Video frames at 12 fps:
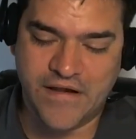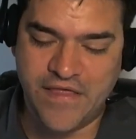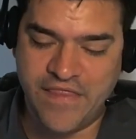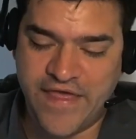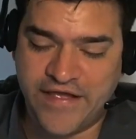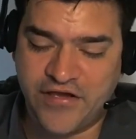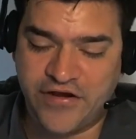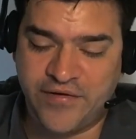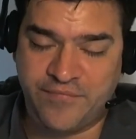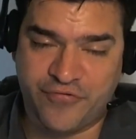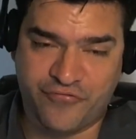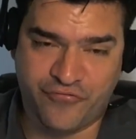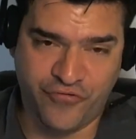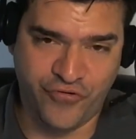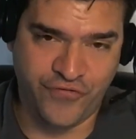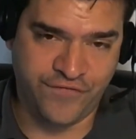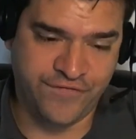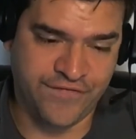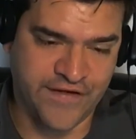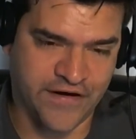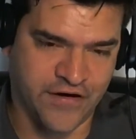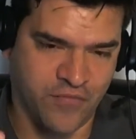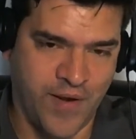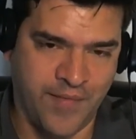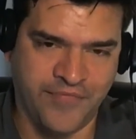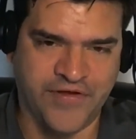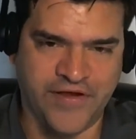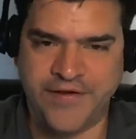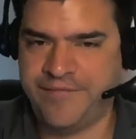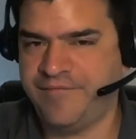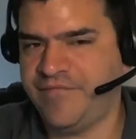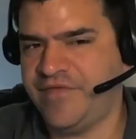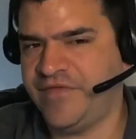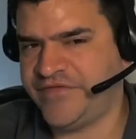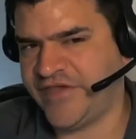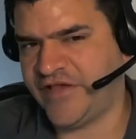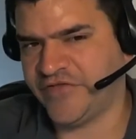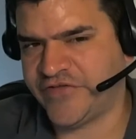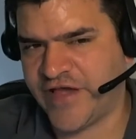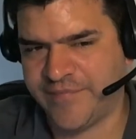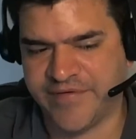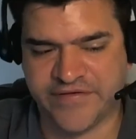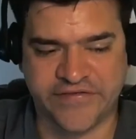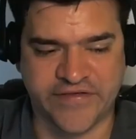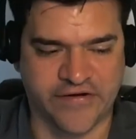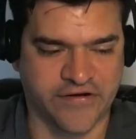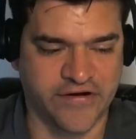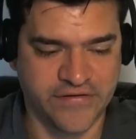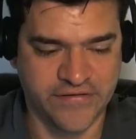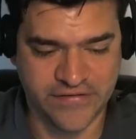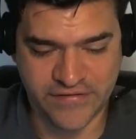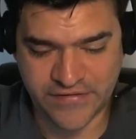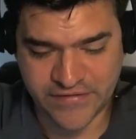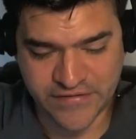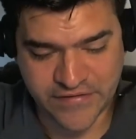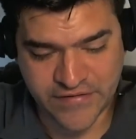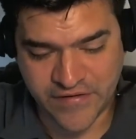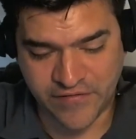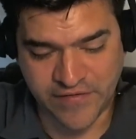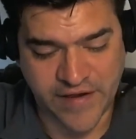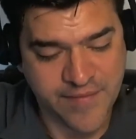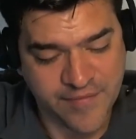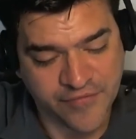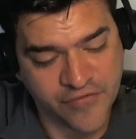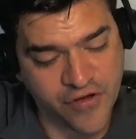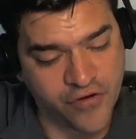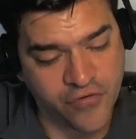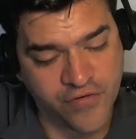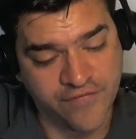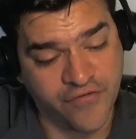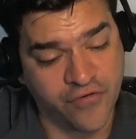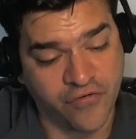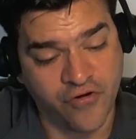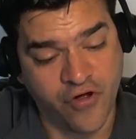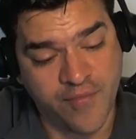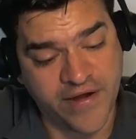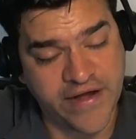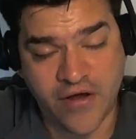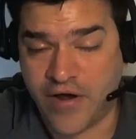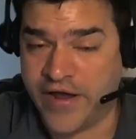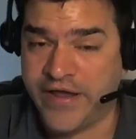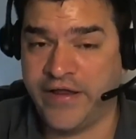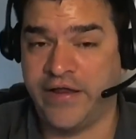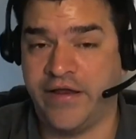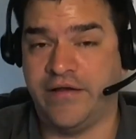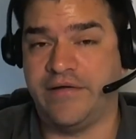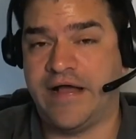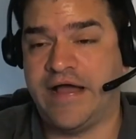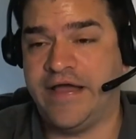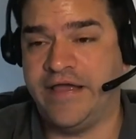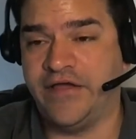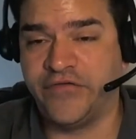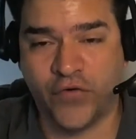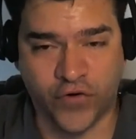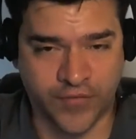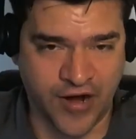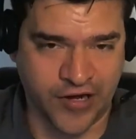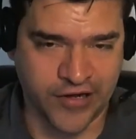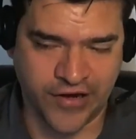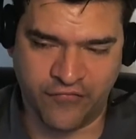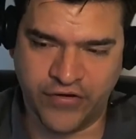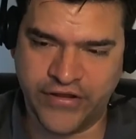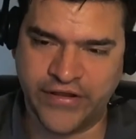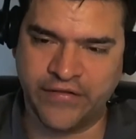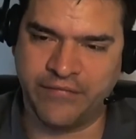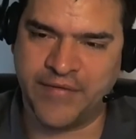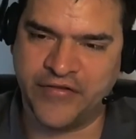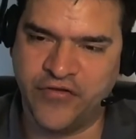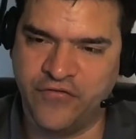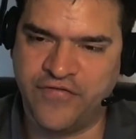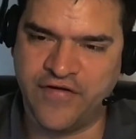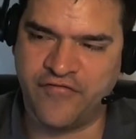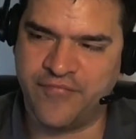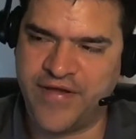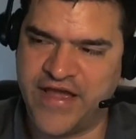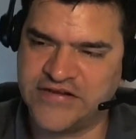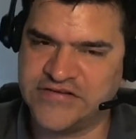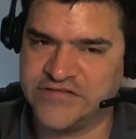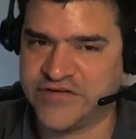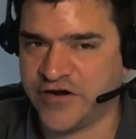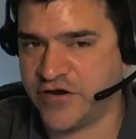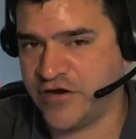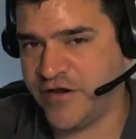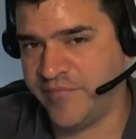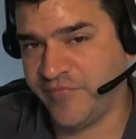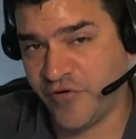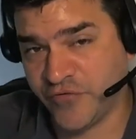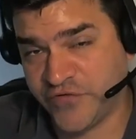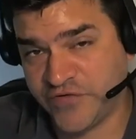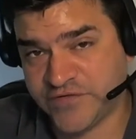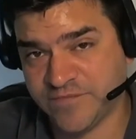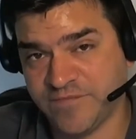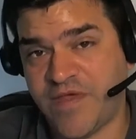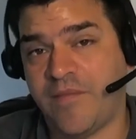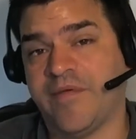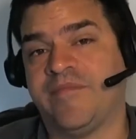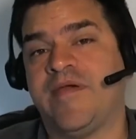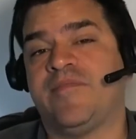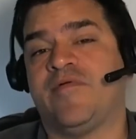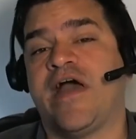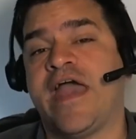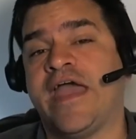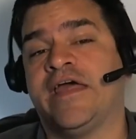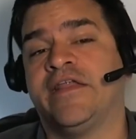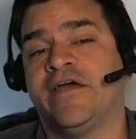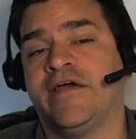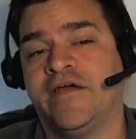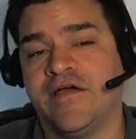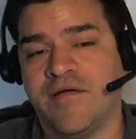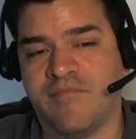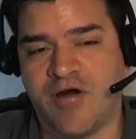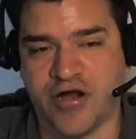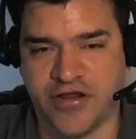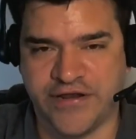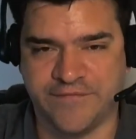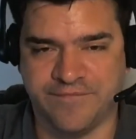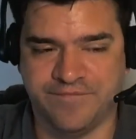they could improve their website, sales copy, etc. A lot of people know. If you don't know by now, I I adore marketing. I really my two favorite passions are hypnosis, helping people, and marketing,